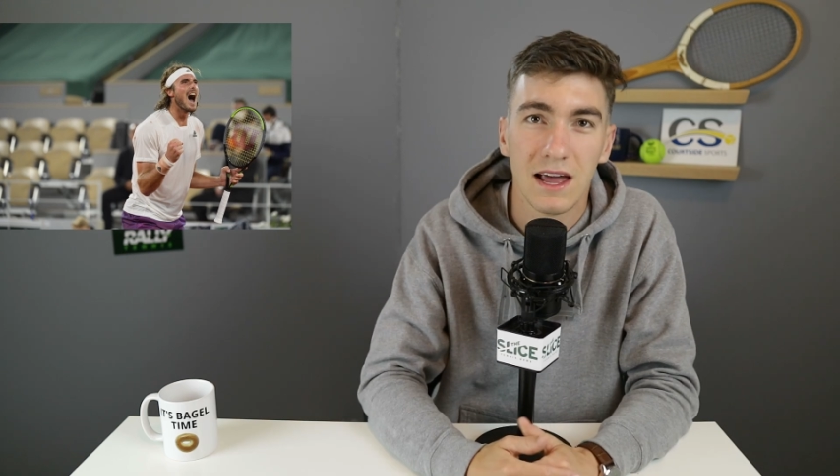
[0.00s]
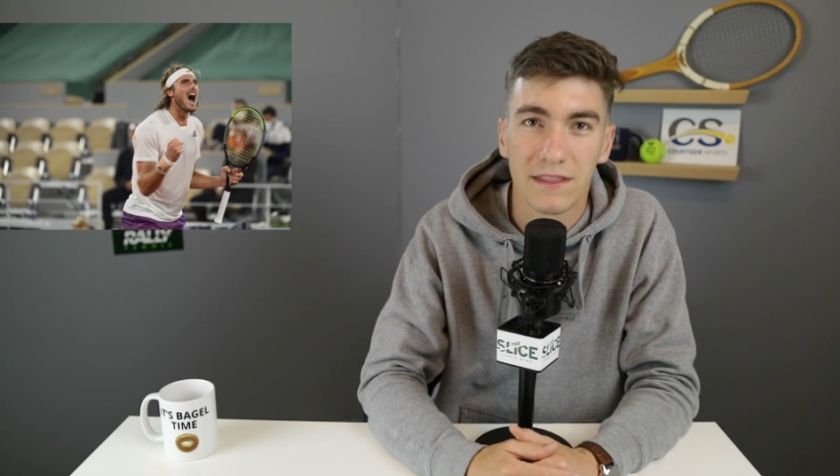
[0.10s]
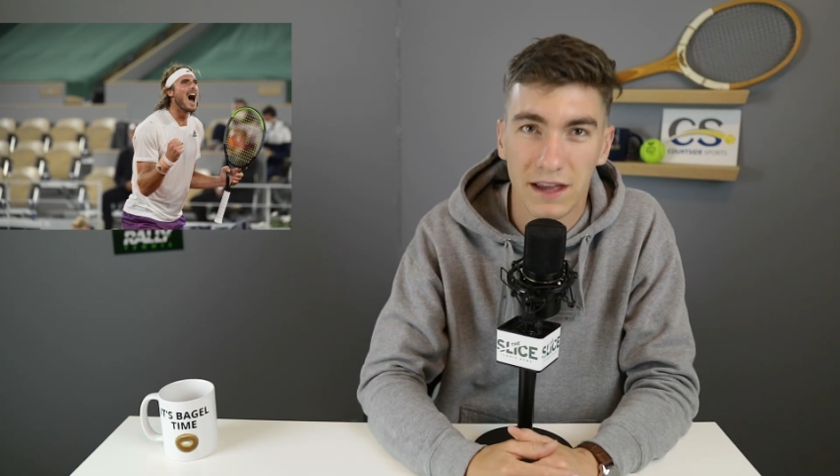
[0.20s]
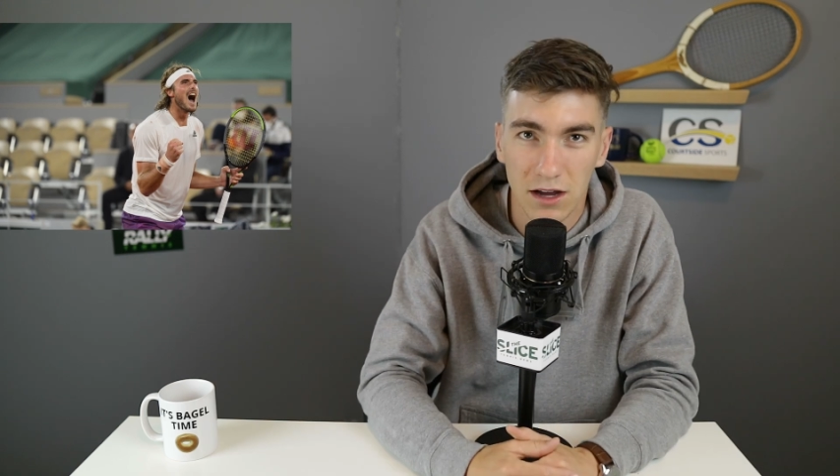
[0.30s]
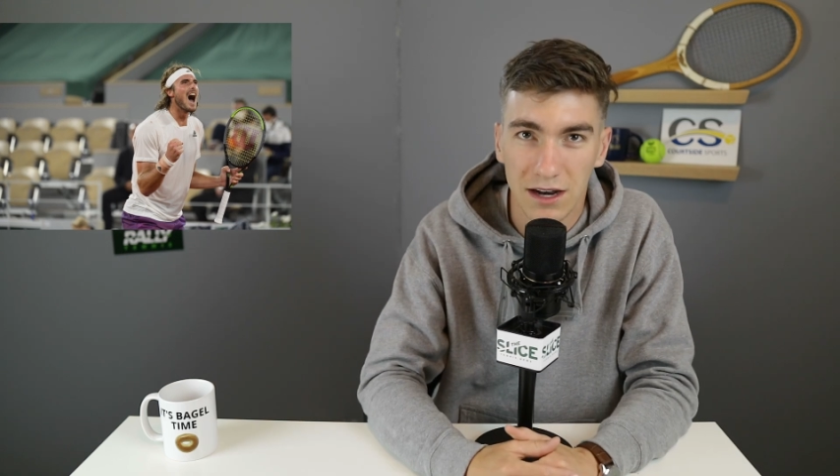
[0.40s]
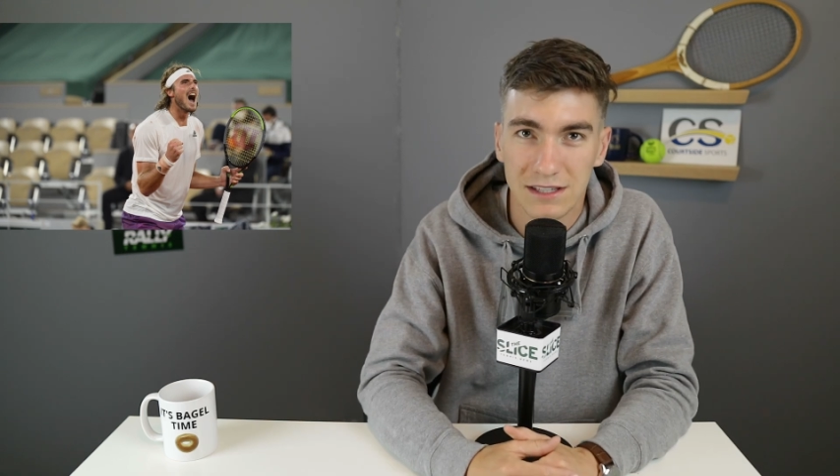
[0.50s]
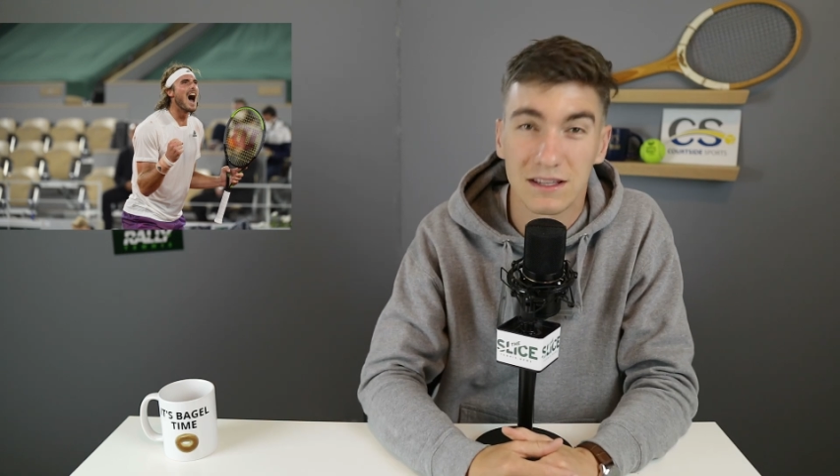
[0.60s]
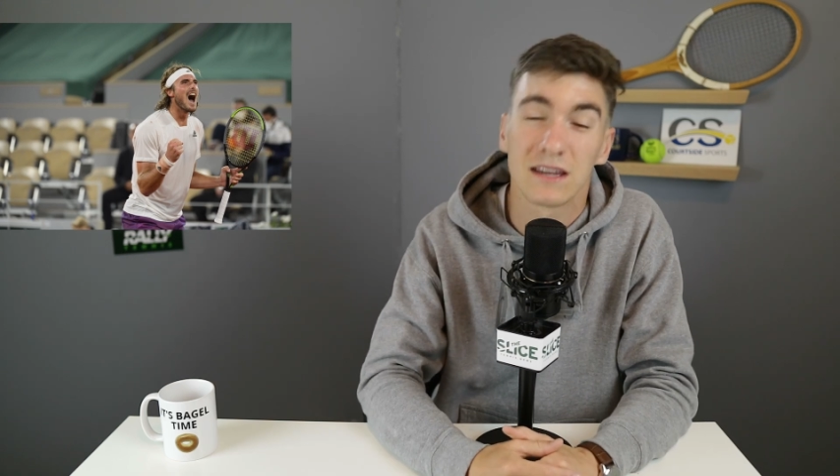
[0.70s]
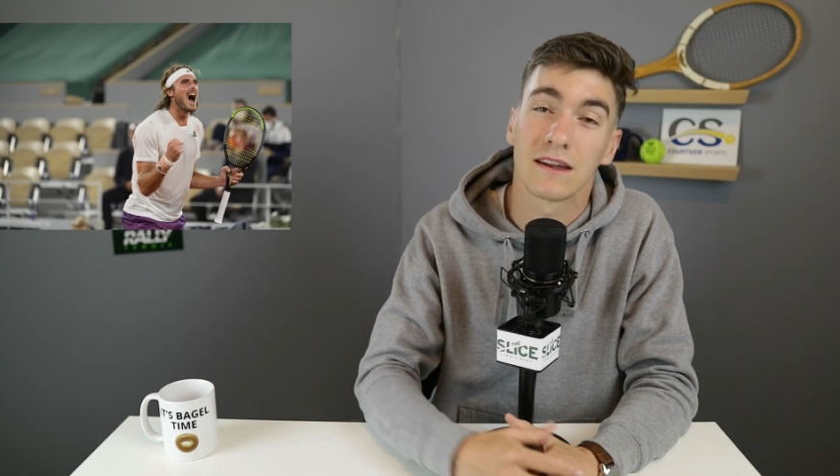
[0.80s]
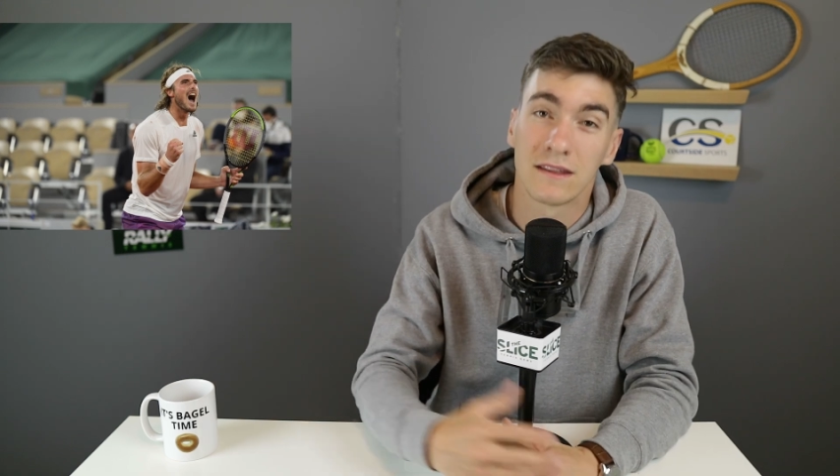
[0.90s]
that got
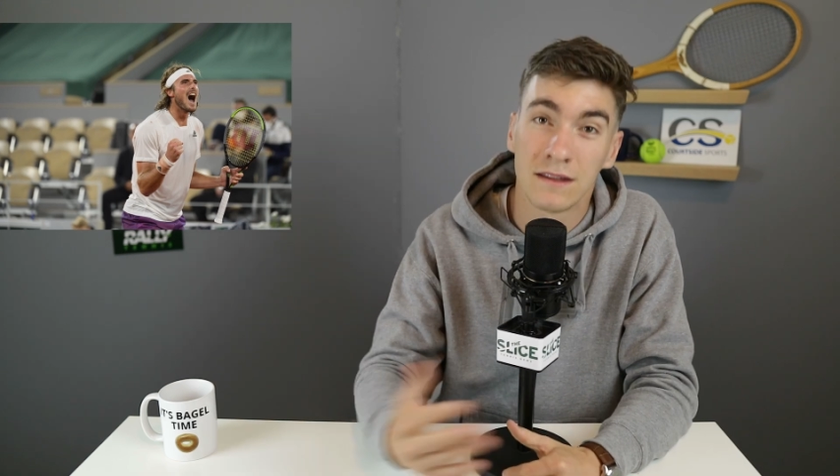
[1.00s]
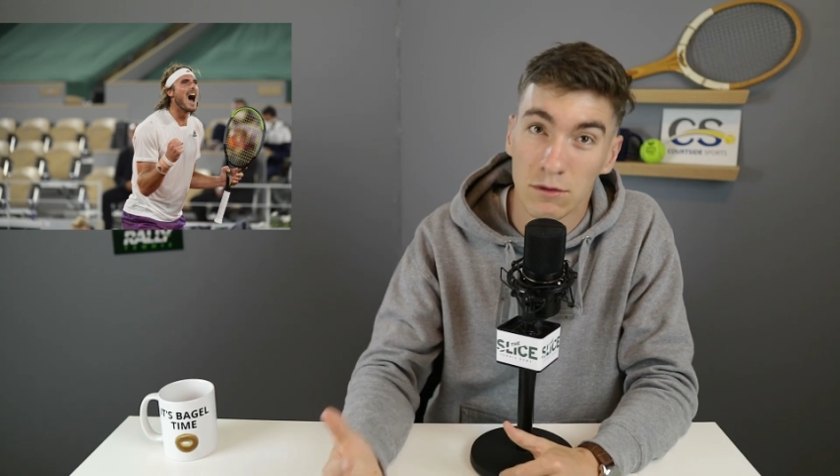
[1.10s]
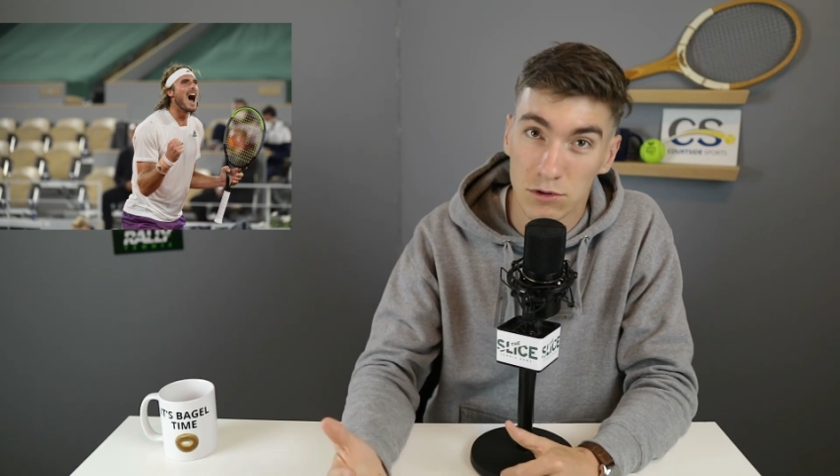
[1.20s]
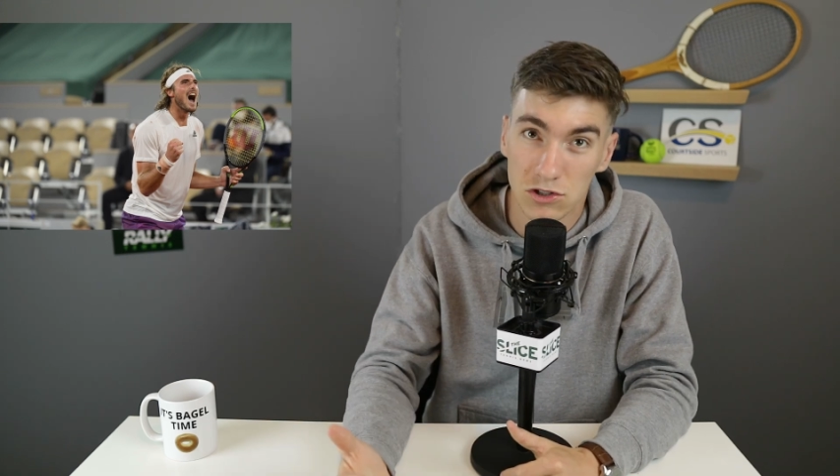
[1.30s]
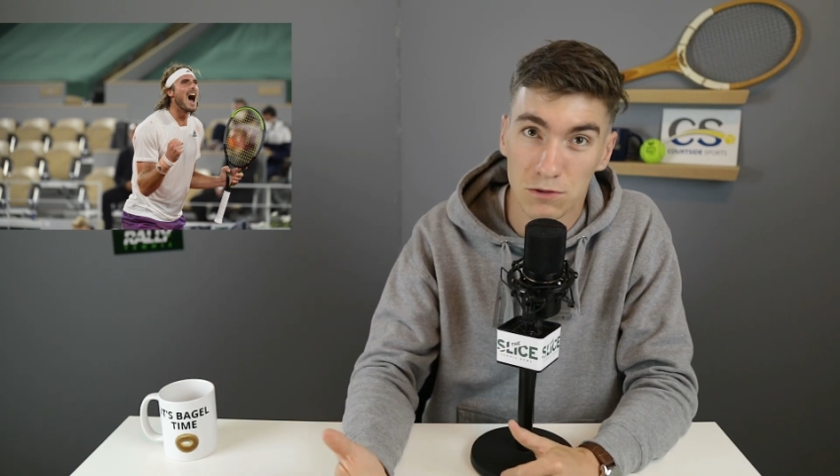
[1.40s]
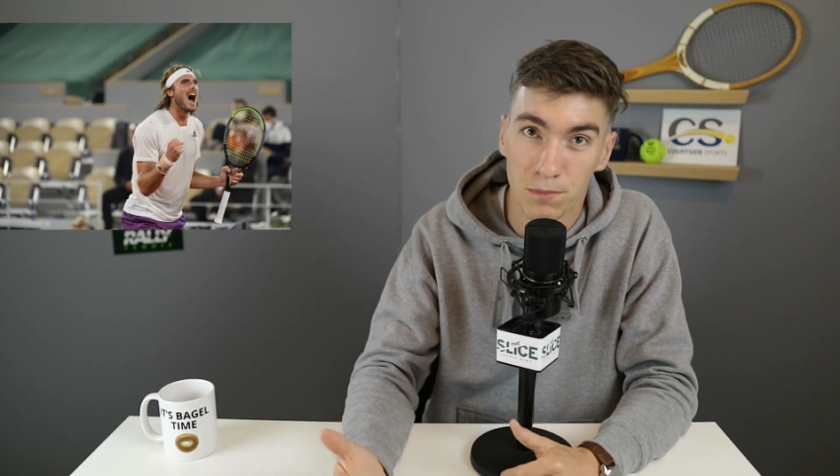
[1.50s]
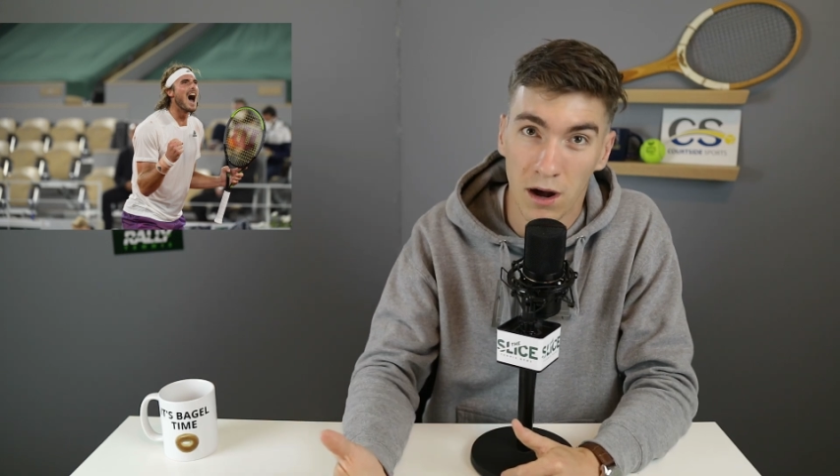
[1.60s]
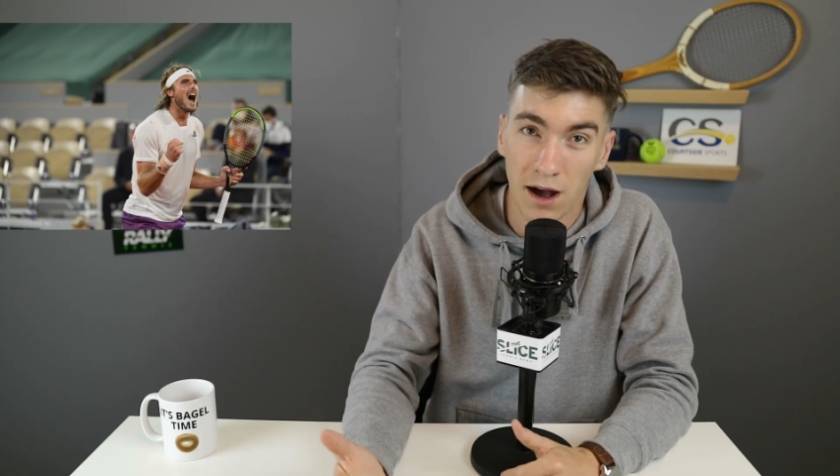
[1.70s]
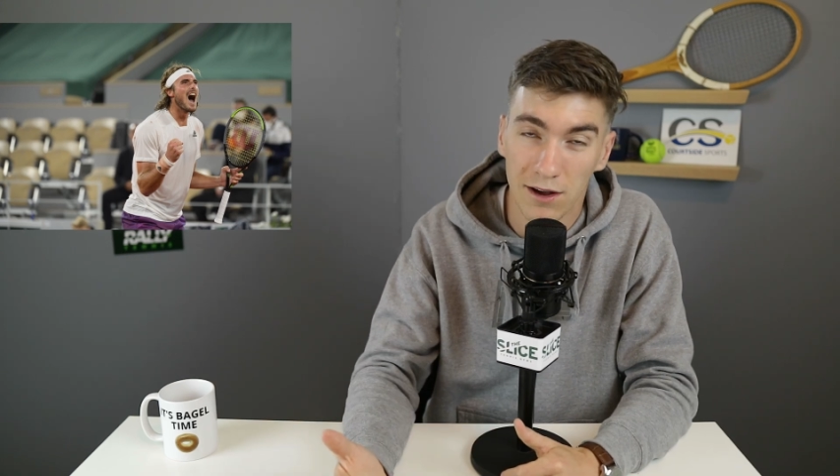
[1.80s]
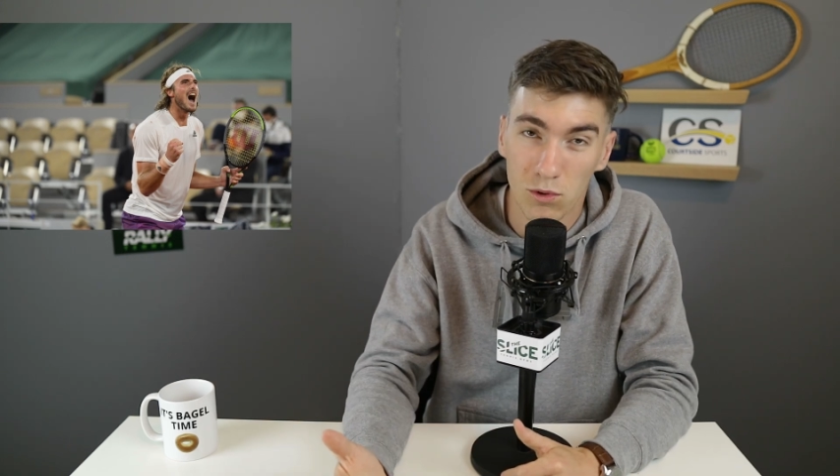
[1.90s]
extended and that were super
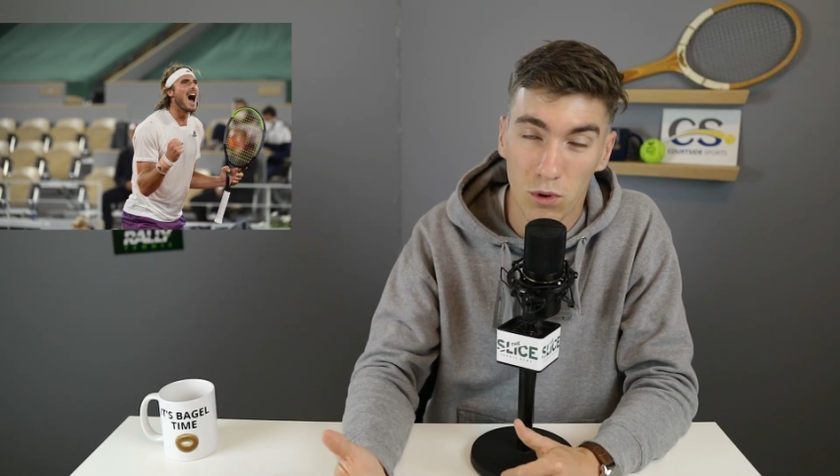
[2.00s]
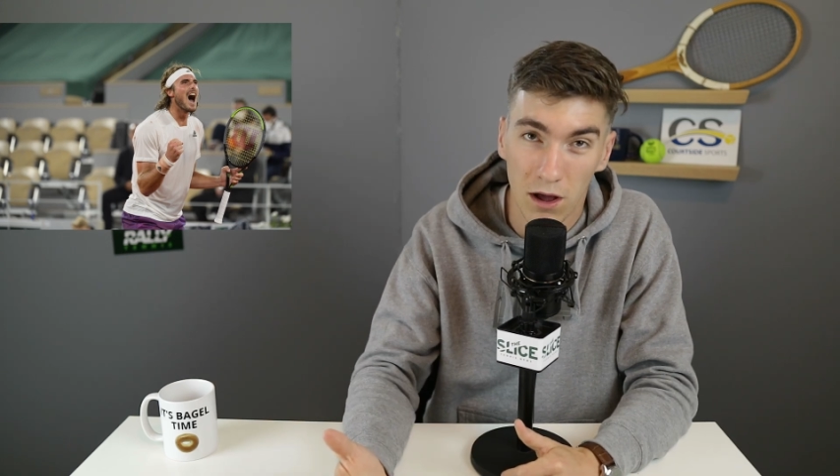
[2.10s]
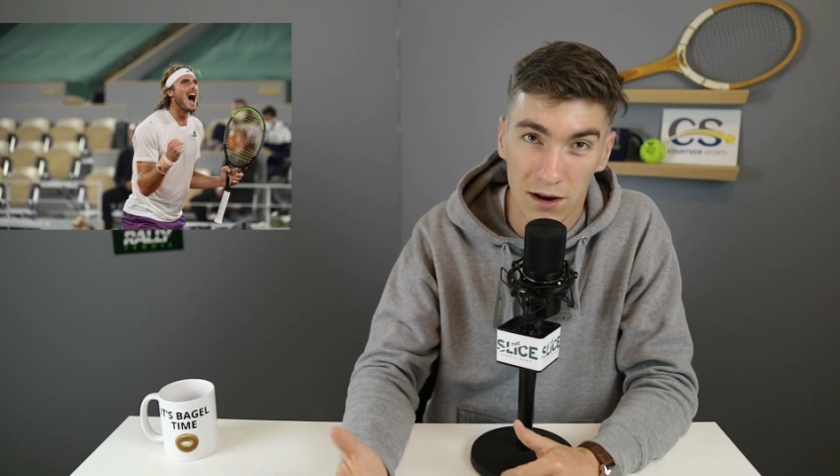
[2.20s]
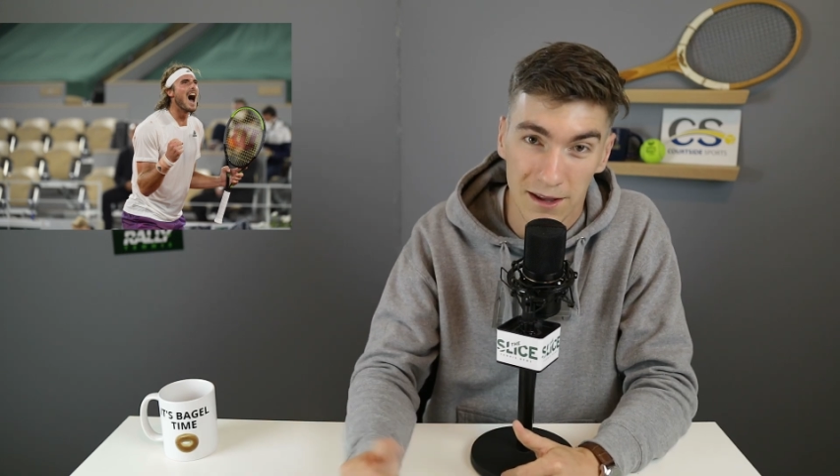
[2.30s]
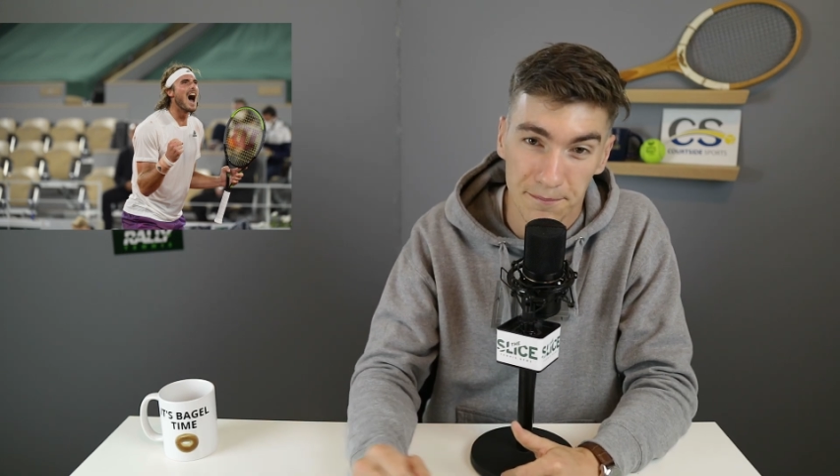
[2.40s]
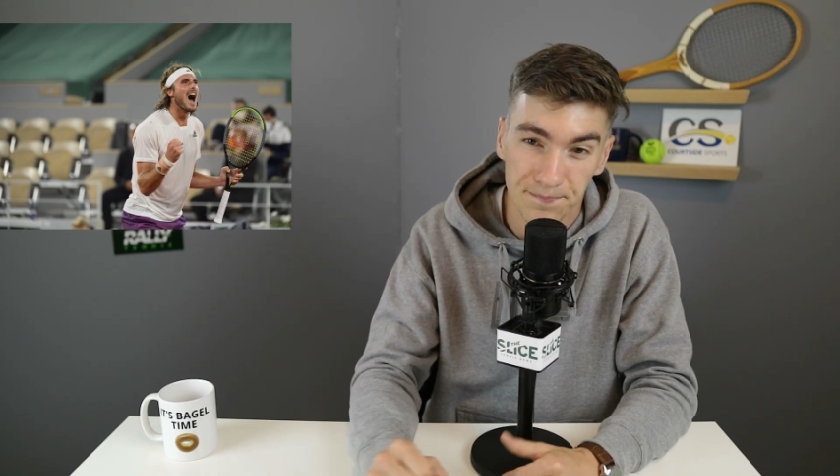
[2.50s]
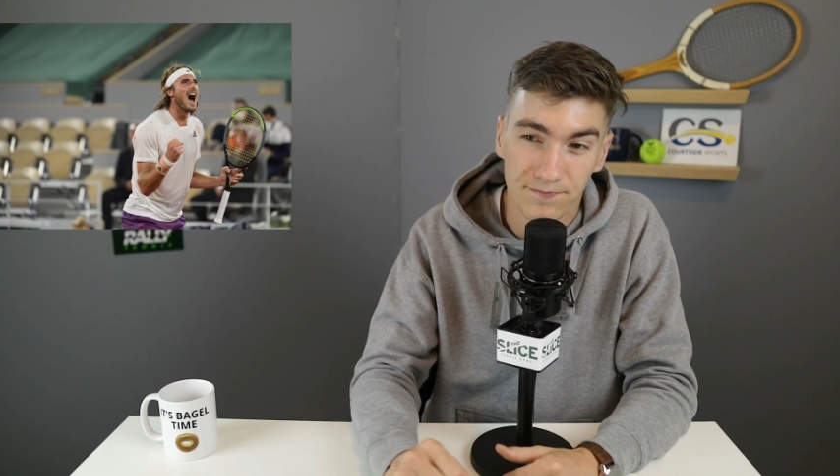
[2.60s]
high quality.